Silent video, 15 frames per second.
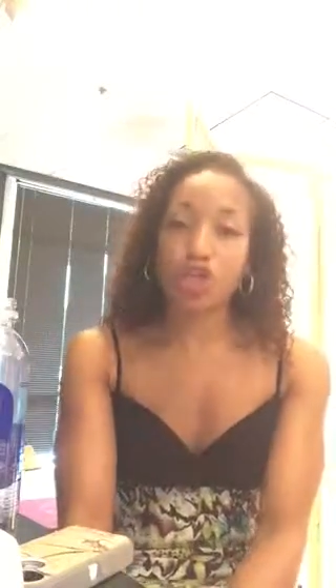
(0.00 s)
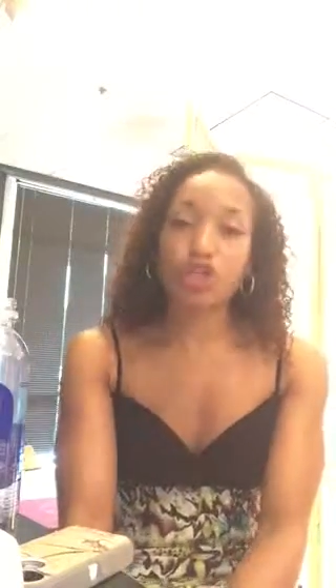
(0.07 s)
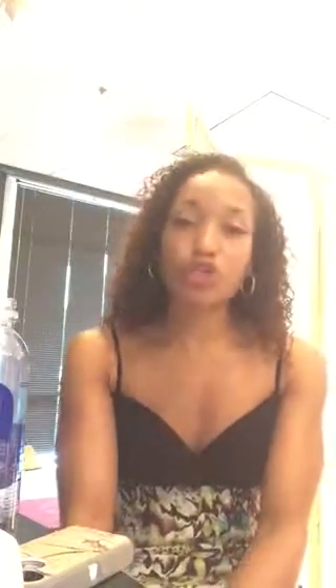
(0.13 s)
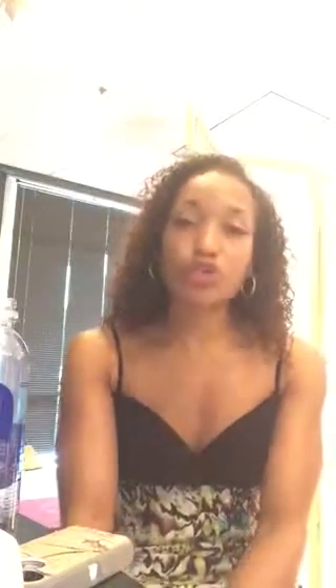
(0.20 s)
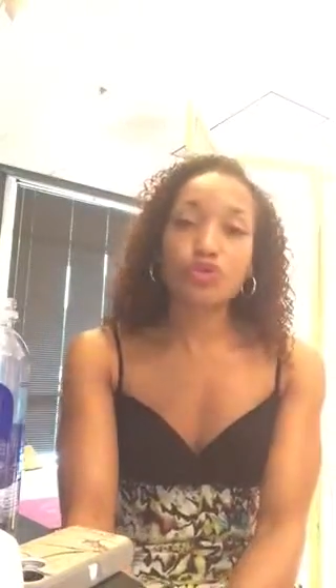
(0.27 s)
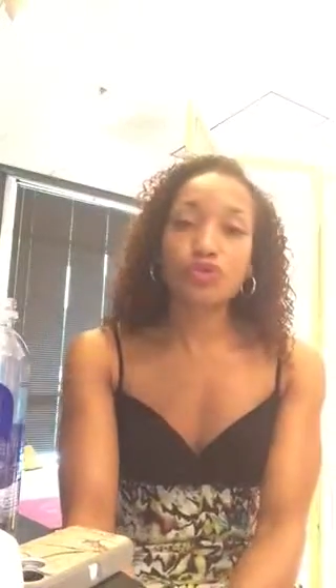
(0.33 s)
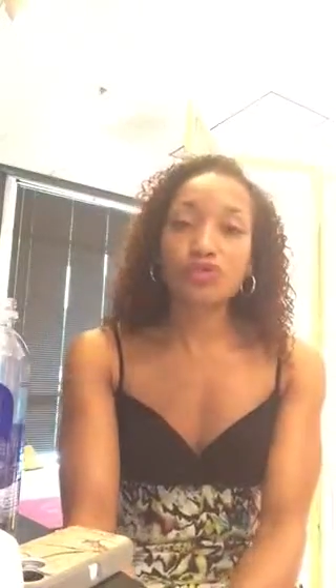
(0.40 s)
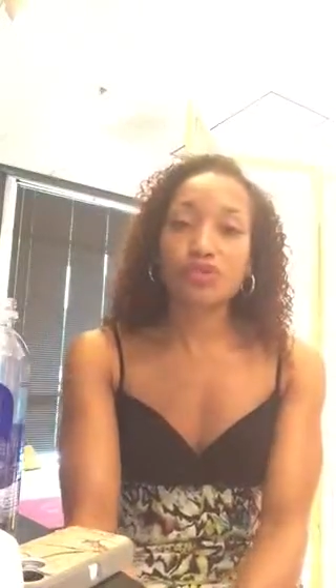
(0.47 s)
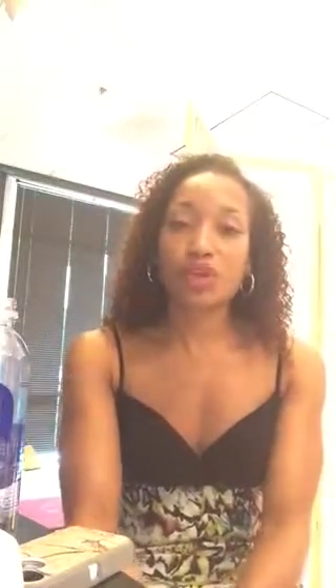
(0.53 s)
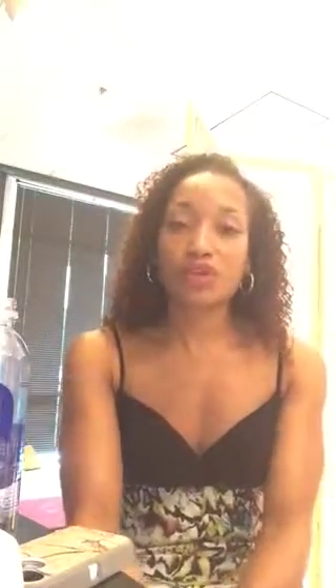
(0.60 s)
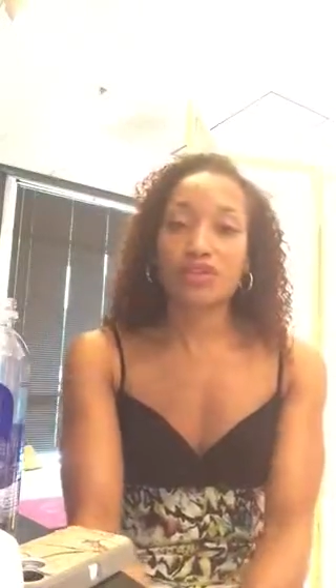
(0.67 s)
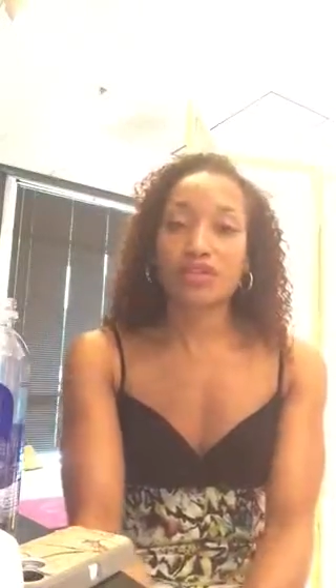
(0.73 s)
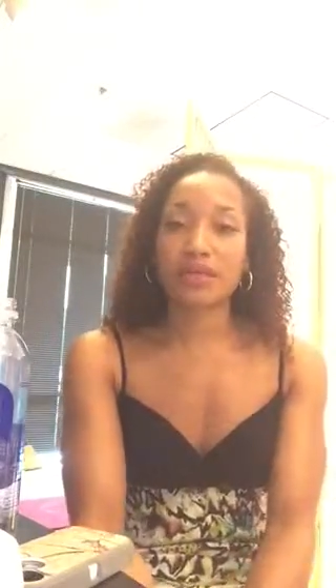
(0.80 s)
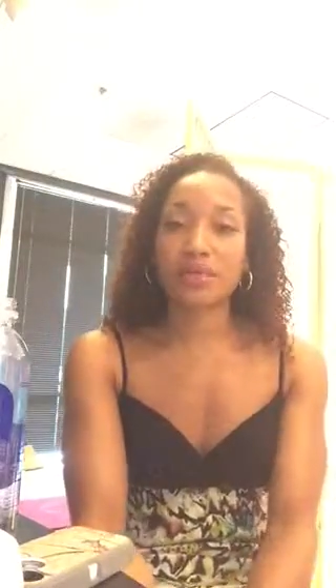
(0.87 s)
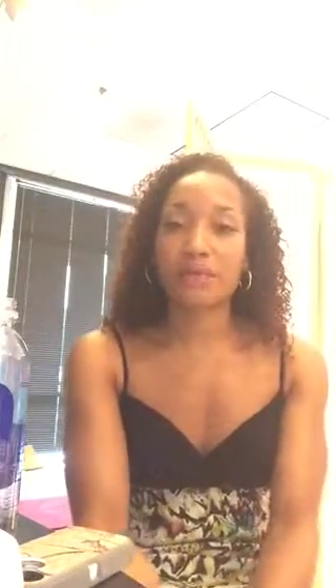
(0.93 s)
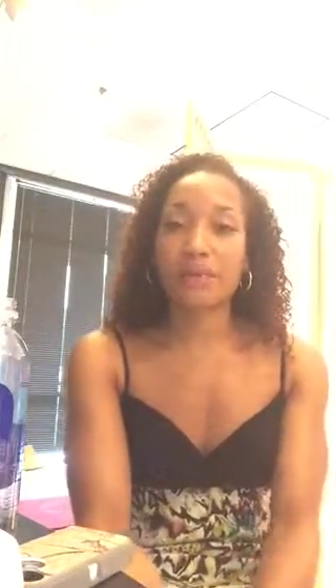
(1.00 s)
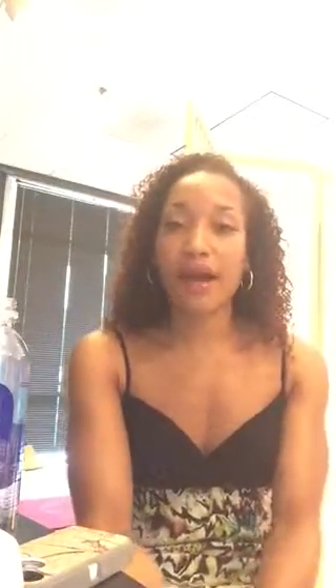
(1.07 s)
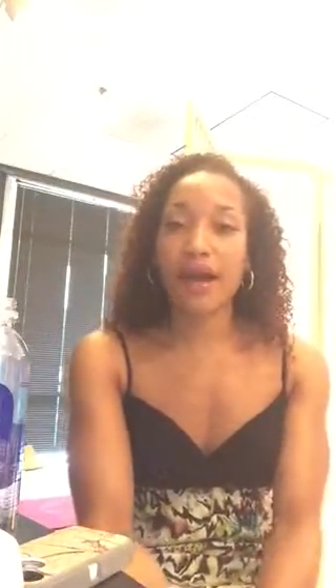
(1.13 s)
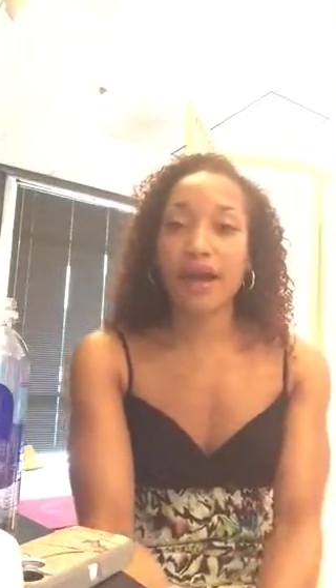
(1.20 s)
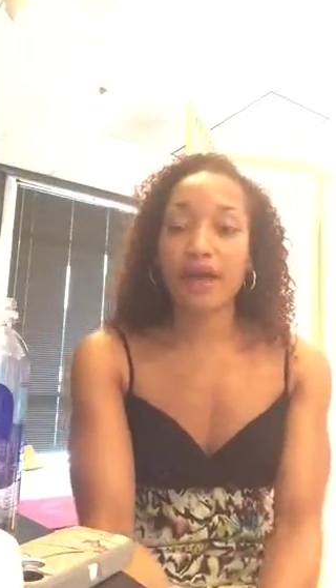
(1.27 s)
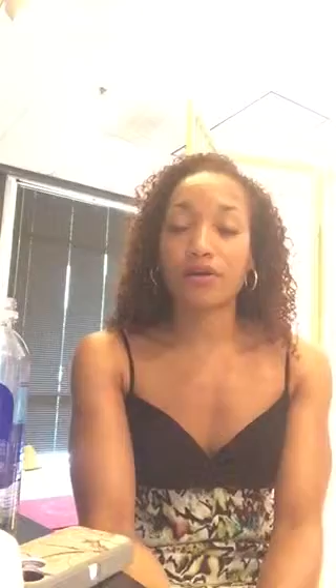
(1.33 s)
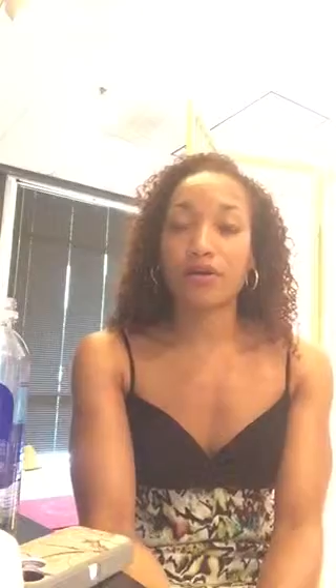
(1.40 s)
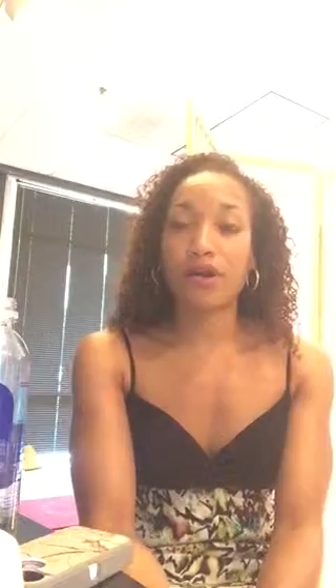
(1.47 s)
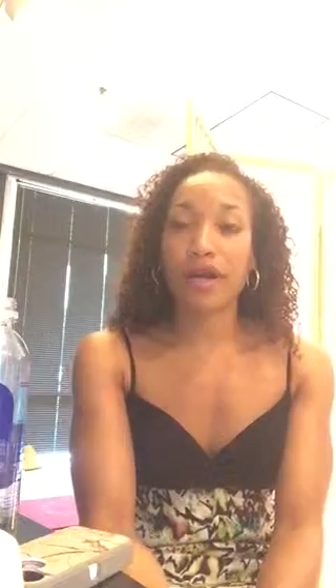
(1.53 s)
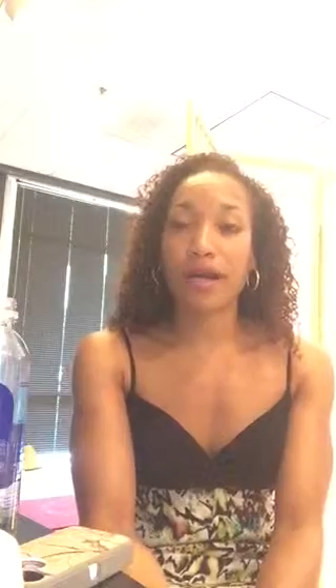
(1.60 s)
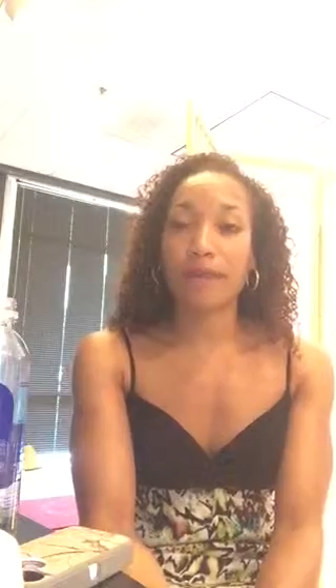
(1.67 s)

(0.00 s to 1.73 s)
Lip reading: You start to compile